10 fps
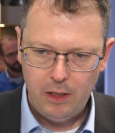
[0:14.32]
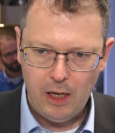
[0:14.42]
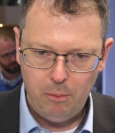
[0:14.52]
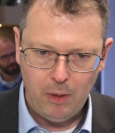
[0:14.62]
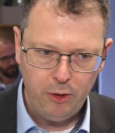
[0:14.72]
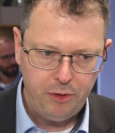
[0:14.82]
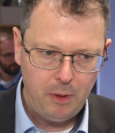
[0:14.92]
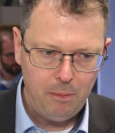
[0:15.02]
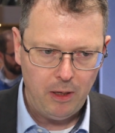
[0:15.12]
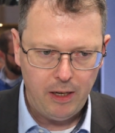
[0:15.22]
most
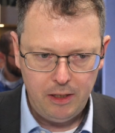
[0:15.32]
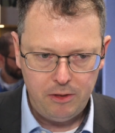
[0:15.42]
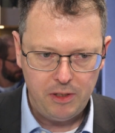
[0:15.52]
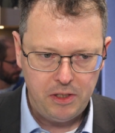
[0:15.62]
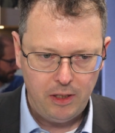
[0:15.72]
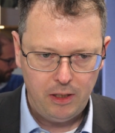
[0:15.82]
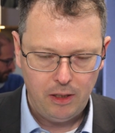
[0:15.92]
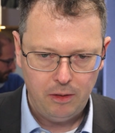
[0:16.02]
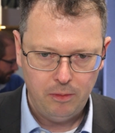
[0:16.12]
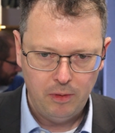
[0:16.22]
people are interested
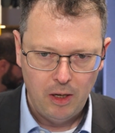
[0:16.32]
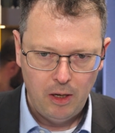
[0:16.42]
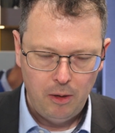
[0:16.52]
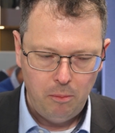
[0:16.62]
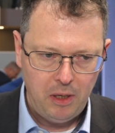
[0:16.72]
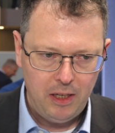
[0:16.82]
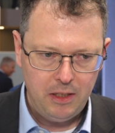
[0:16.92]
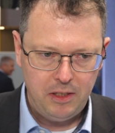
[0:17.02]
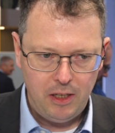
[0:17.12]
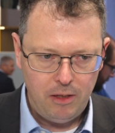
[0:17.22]
in
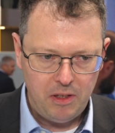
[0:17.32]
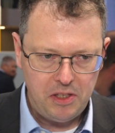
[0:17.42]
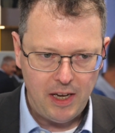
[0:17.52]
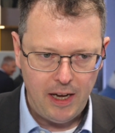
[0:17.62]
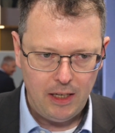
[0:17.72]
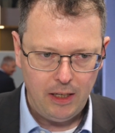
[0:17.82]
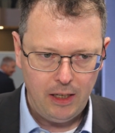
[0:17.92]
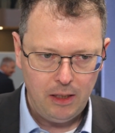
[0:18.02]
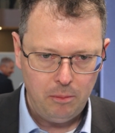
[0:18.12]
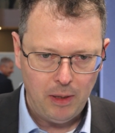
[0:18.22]
PET
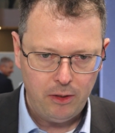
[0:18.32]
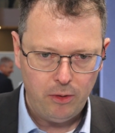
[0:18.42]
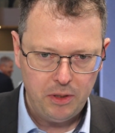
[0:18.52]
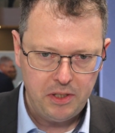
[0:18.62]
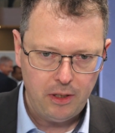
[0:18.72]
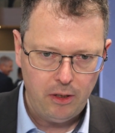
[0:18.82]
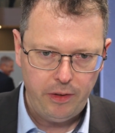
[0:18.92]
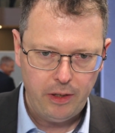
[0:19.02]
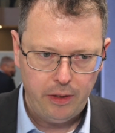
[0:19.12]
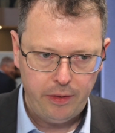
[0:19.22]
recycling, but also the